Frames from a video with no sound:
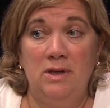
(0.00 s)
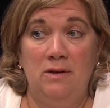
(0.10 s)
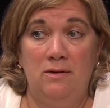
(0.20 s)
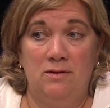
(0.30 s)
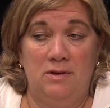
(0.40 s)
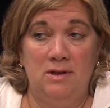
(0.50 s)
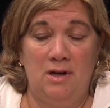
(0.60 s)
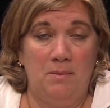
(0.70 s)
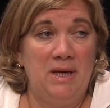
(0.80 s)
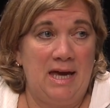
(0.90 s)
there's the
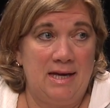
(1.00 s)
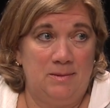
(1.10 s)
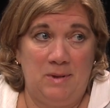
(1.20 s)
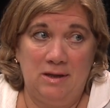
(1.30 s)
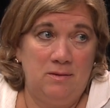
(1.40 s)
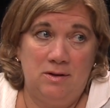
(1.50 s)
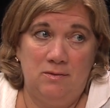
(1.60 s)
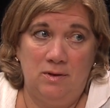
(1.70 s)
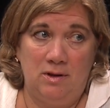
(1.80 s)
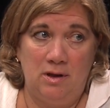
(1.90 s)
numbing aspect, which
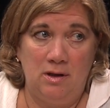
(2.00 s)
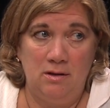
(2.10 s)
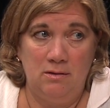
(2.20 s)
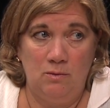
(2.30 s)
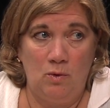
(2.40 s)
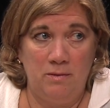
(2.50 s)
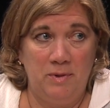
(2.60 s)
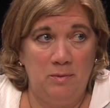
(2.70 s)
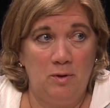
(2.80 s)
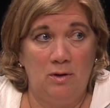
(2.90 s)
is really what
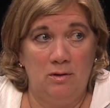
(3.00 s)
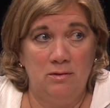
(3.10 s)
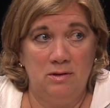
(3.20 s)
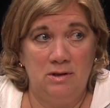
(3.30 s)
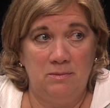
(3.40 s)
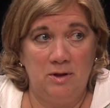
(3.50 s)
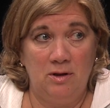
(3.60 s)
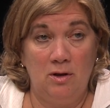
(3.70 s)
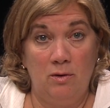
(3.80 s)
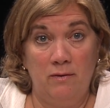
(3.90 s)
people are
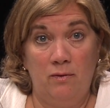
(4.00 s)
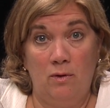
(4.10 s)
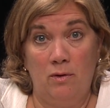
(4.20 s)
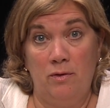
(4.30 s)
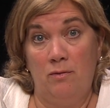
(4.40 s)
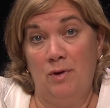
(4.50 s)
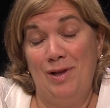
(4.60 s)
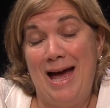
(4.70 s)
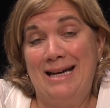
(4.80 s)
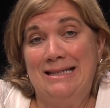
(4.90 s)
typically going for, the
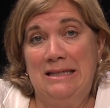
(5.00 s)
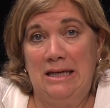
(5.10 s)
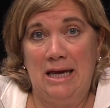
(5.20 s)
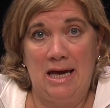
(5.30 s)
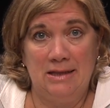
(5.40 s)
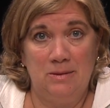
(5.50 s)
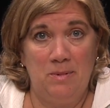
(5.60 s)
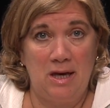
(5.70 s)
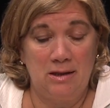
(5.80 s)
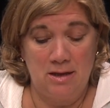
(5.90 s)
relaxing
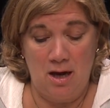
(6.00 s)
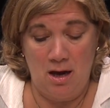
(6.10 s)
aspect.